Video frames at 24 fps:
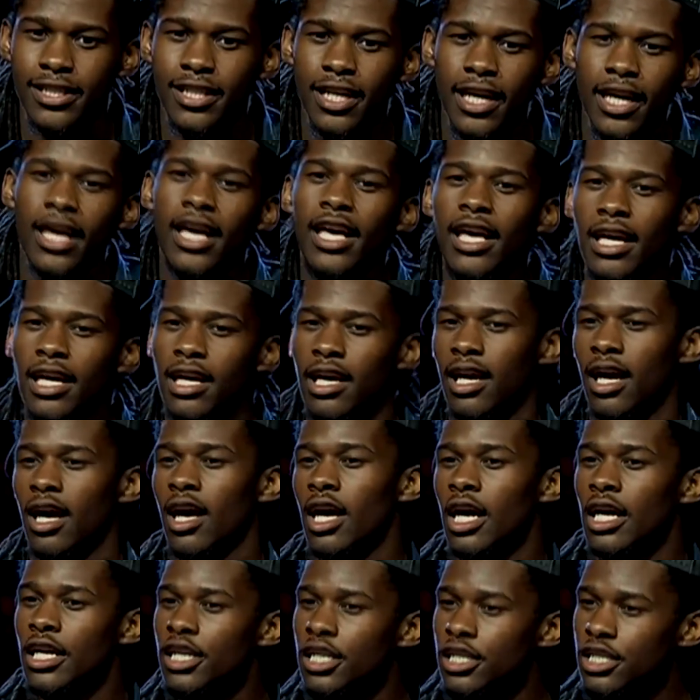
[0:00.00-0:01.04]
He
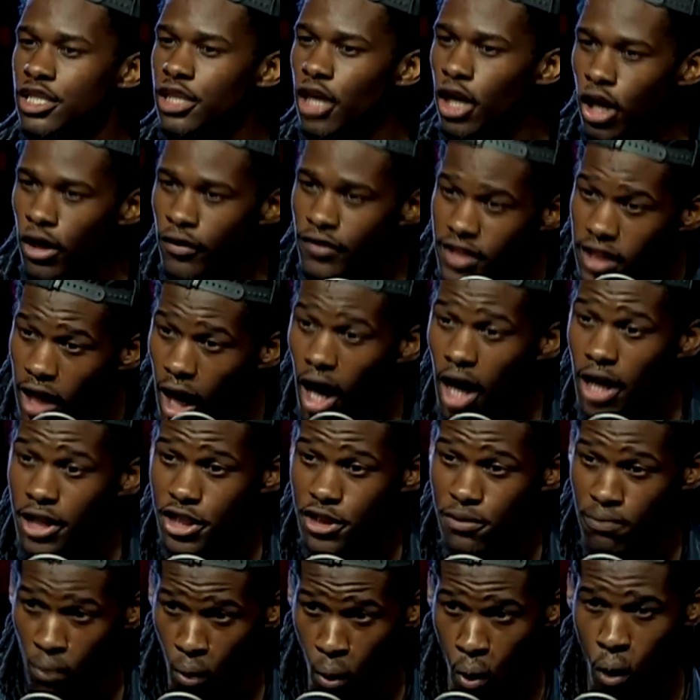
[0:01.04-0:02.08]
deserves
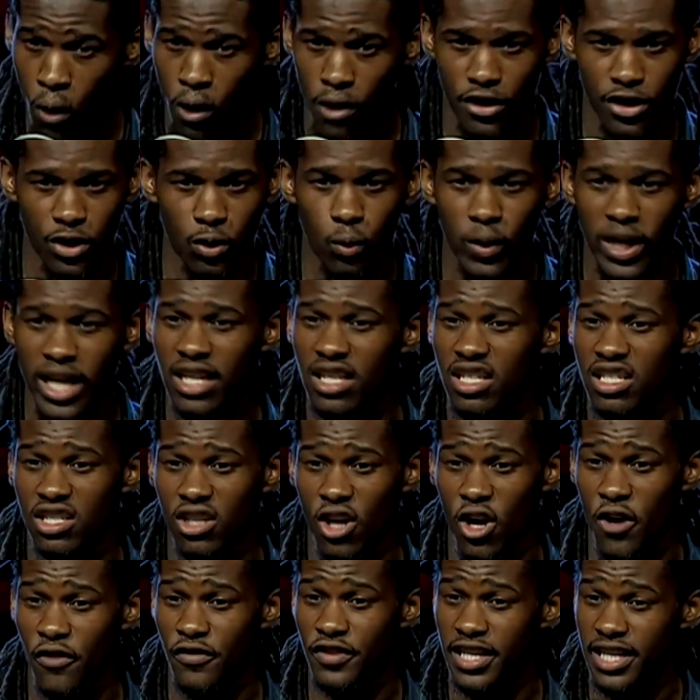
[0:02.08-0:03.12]
us more than we
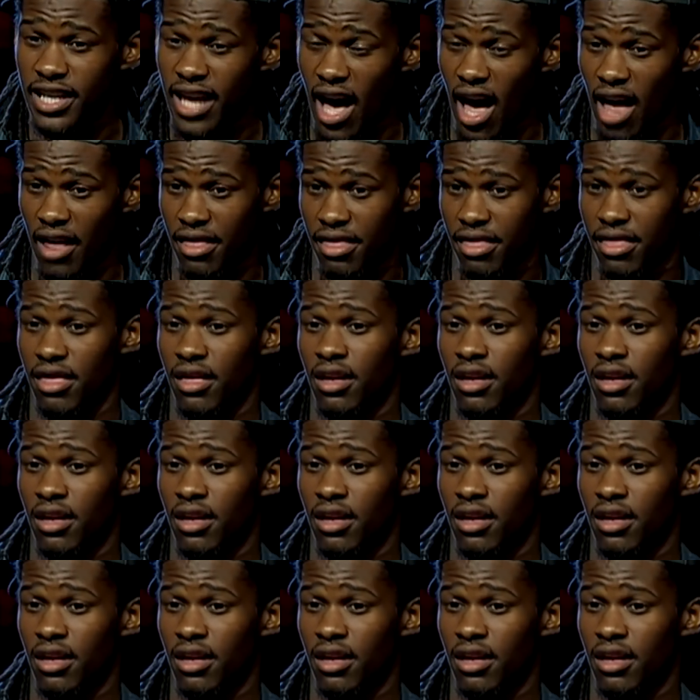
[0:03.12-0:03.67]
deserved death.